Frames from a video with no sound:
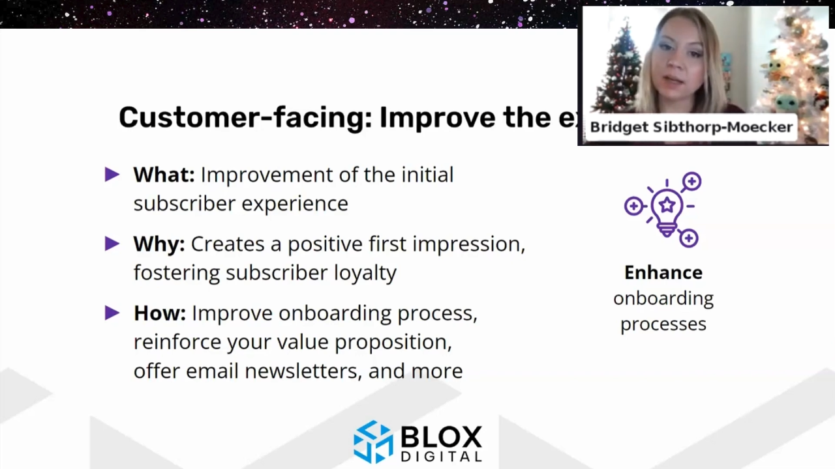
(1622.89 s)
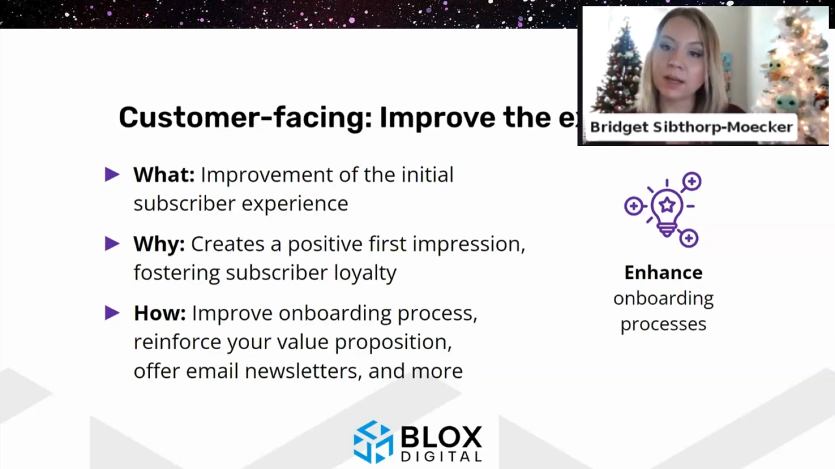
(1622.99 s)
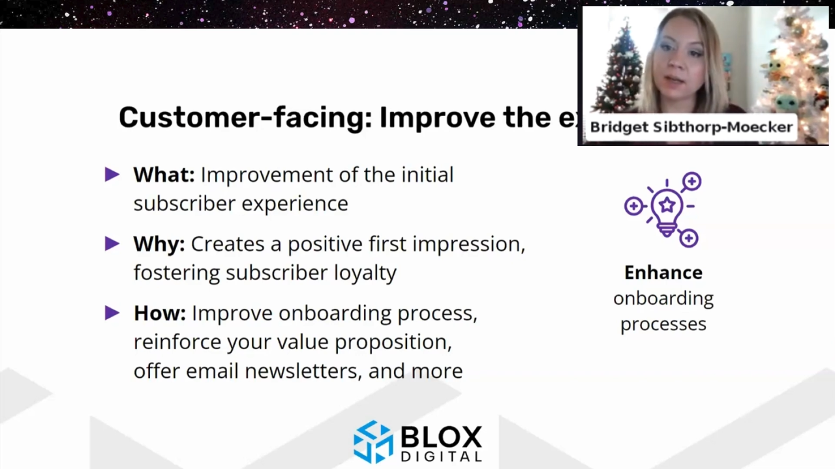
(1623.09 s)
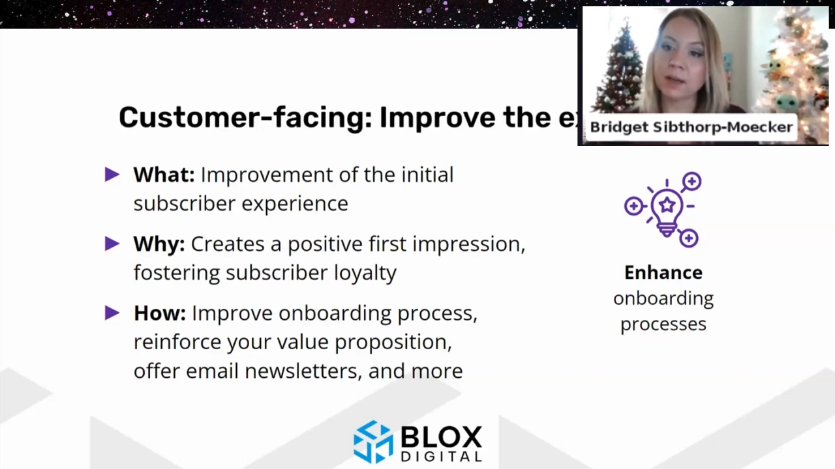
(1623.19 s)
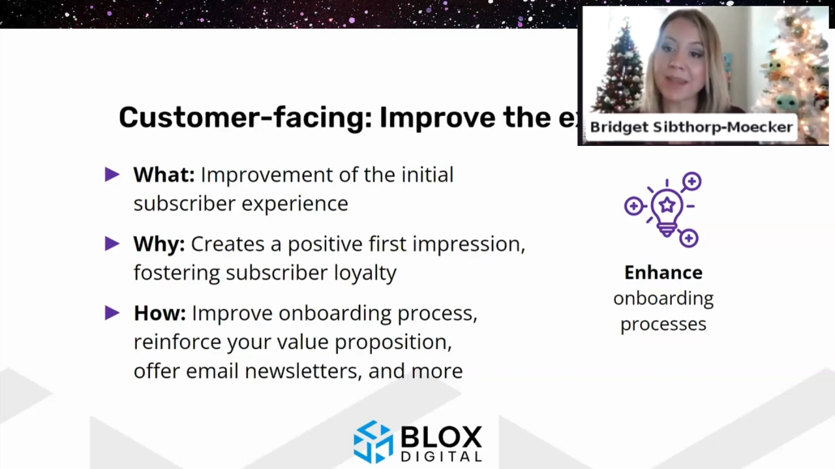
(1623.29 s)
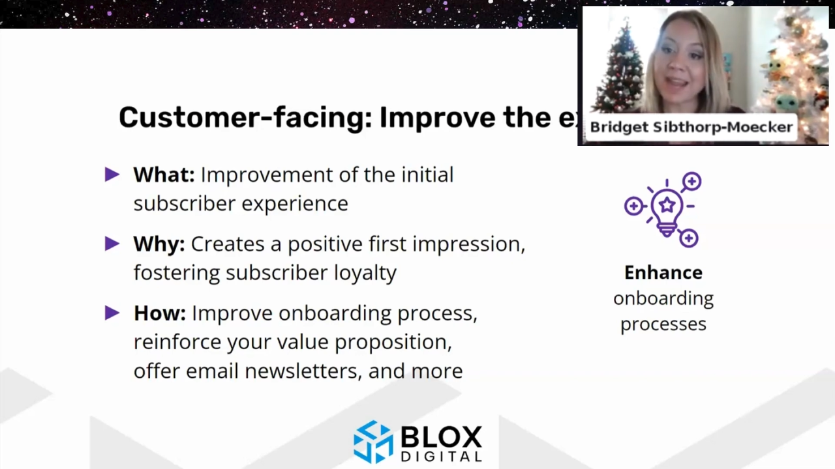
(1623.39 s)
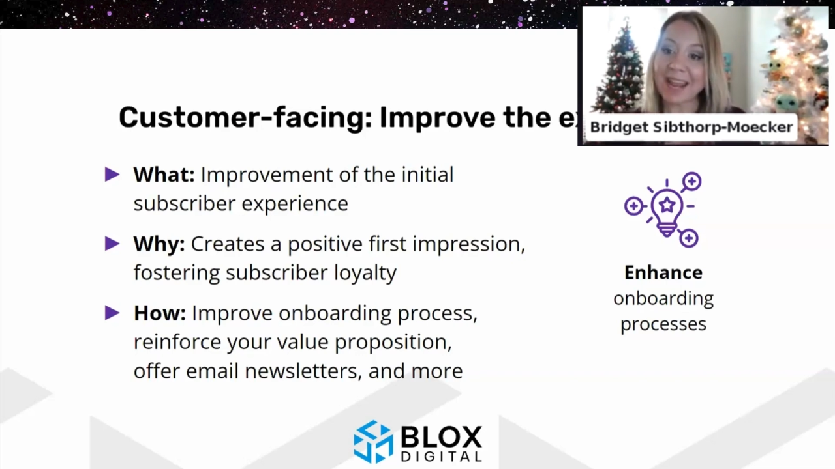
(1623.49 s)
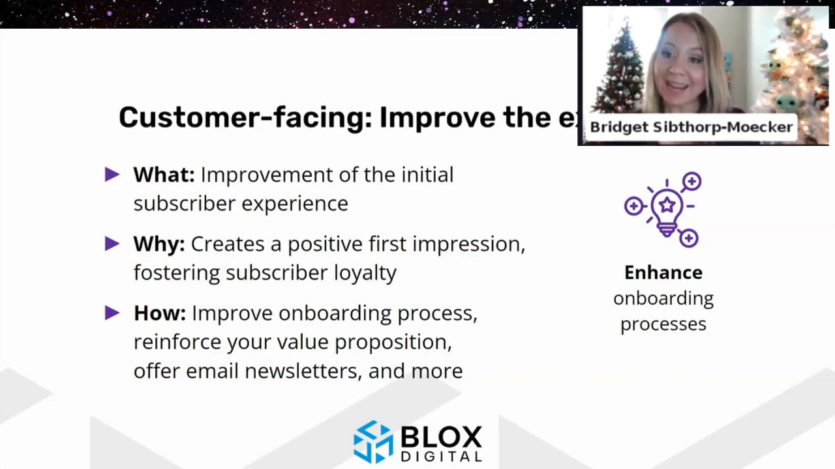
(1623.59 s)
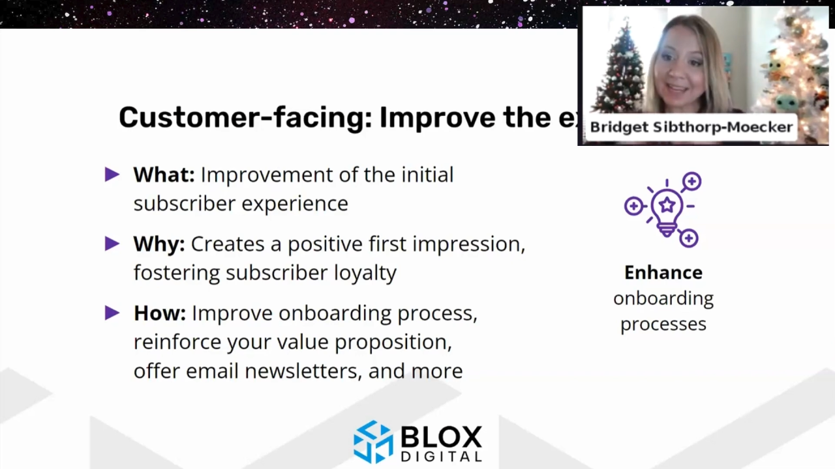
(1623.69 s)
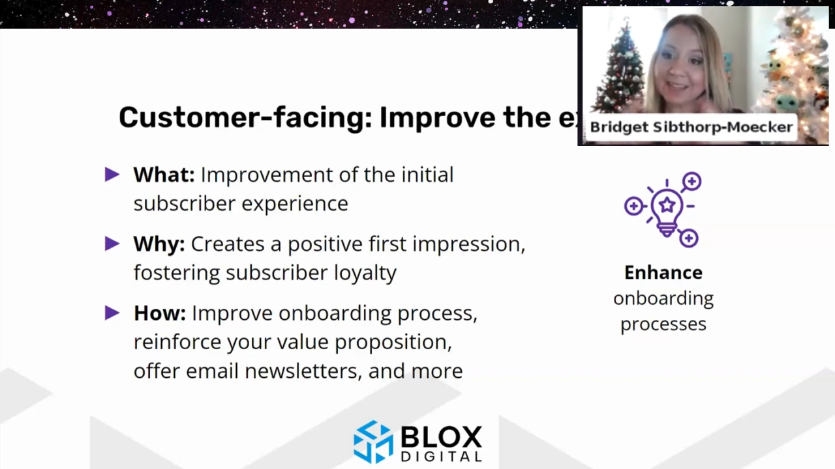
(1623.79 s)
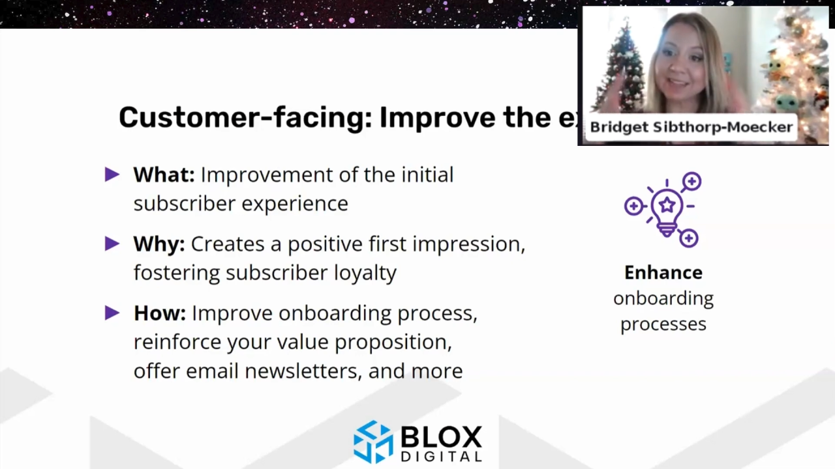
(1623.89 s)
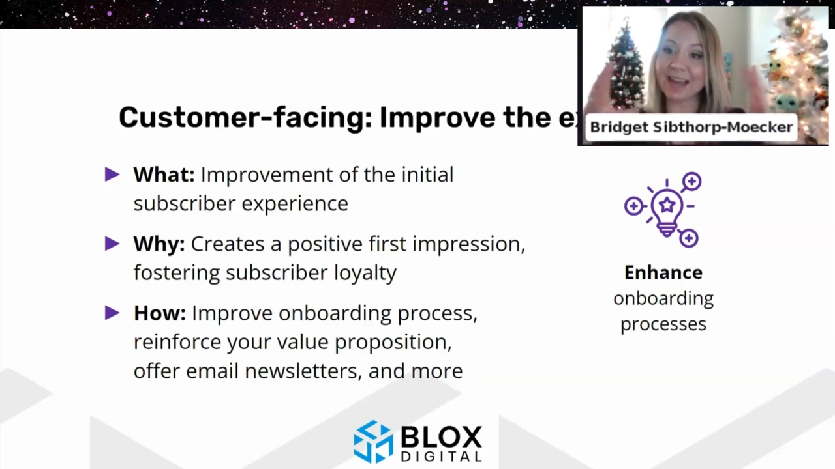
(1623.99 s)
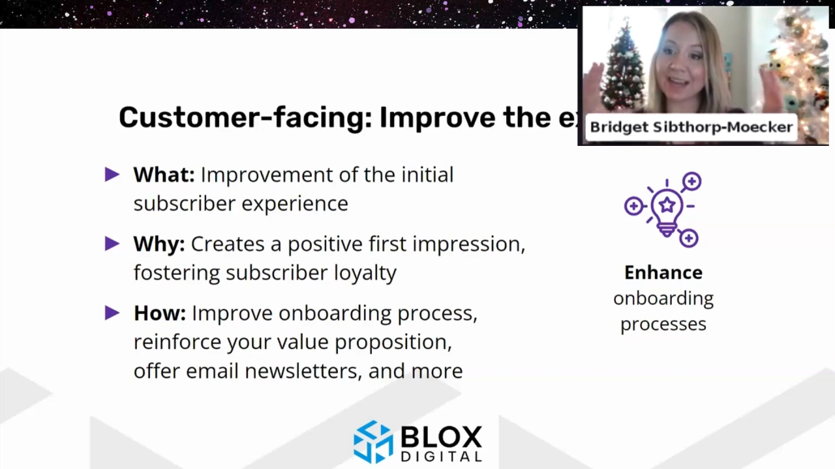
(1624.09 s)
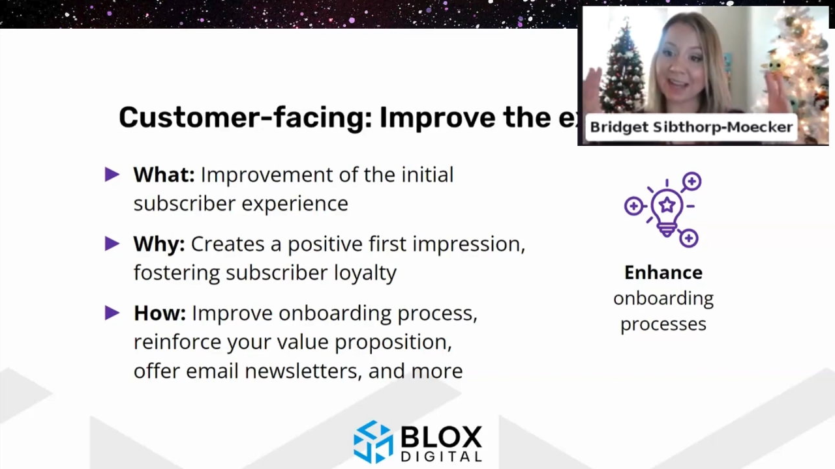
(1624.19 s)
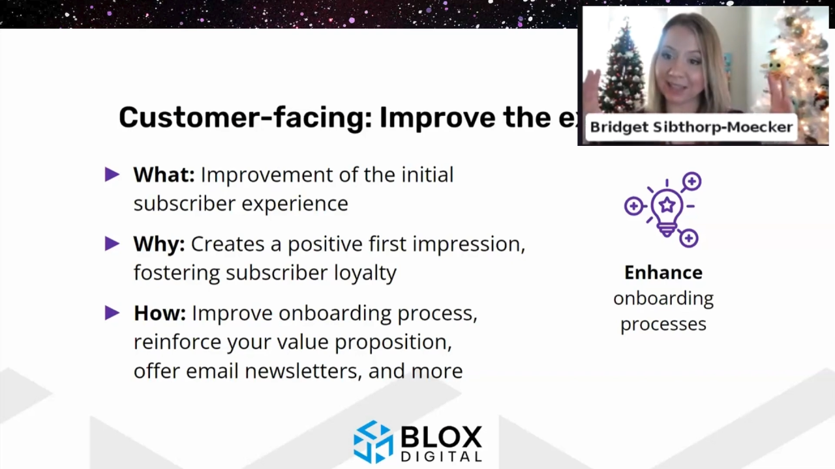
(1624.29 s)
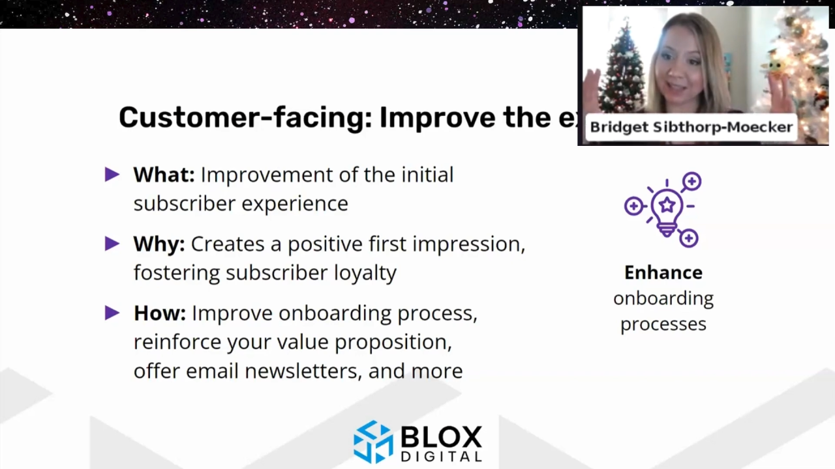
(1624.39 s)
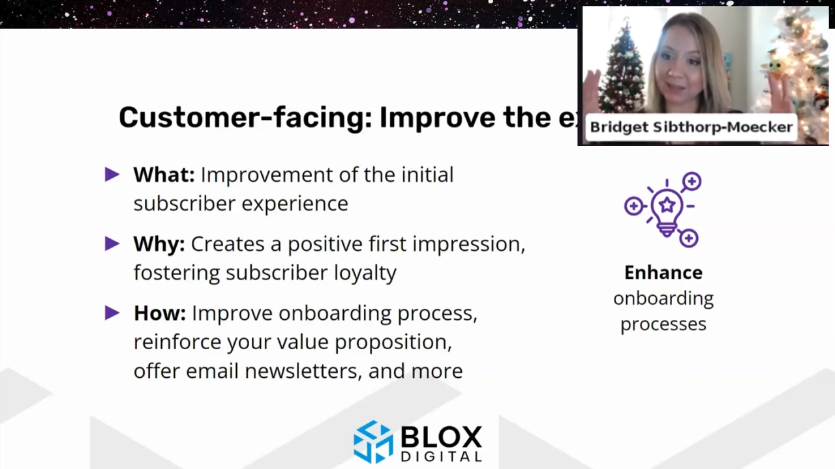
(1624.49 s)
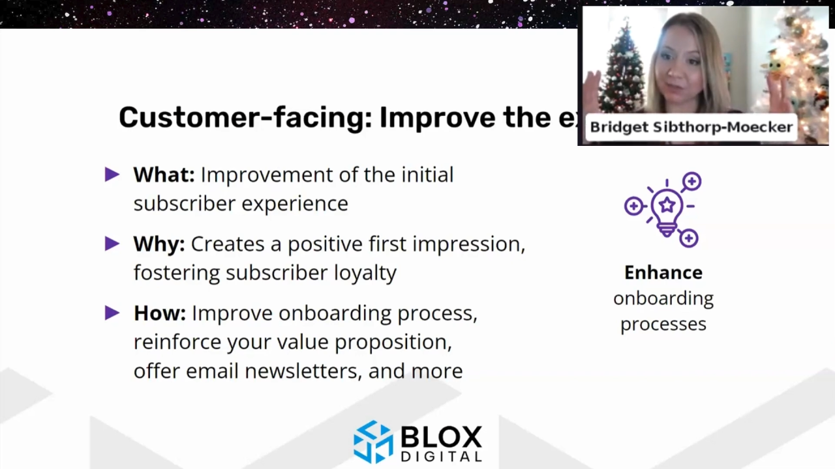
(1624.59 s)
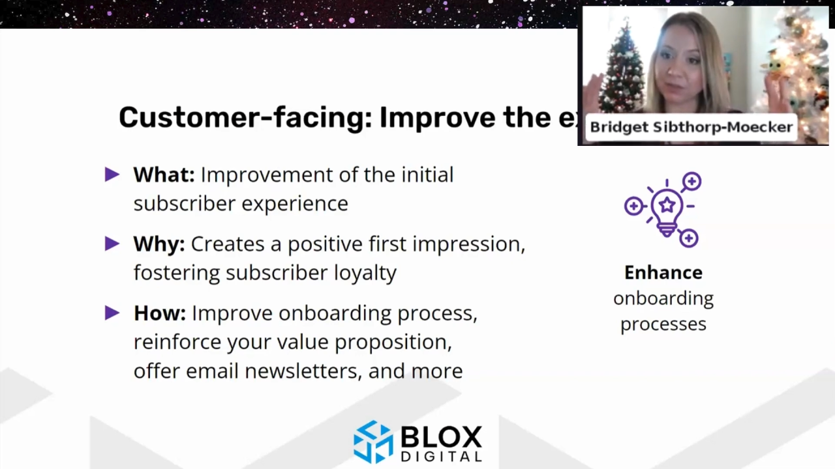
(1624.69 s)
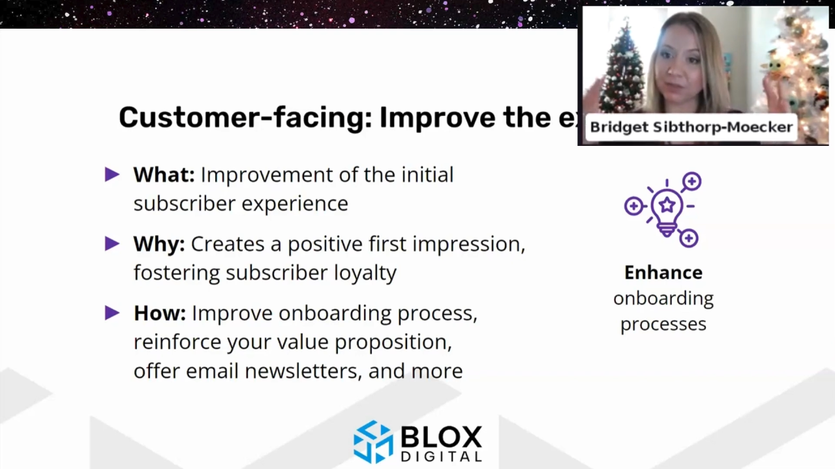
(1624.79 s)
and high
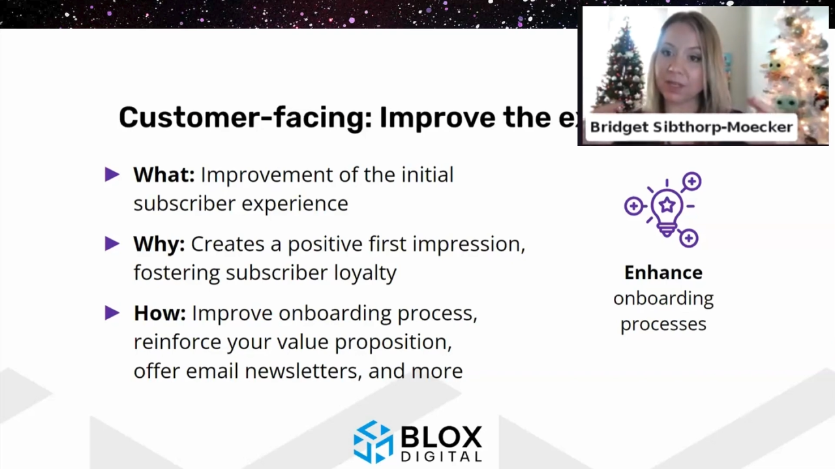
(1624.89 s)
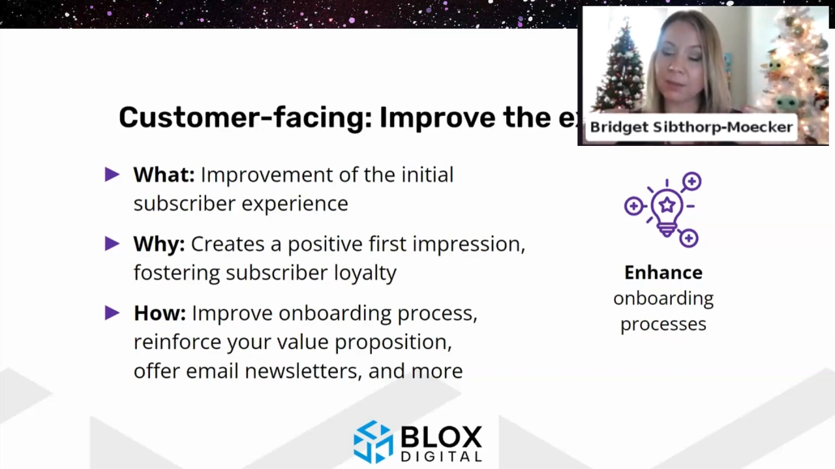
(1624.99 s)
level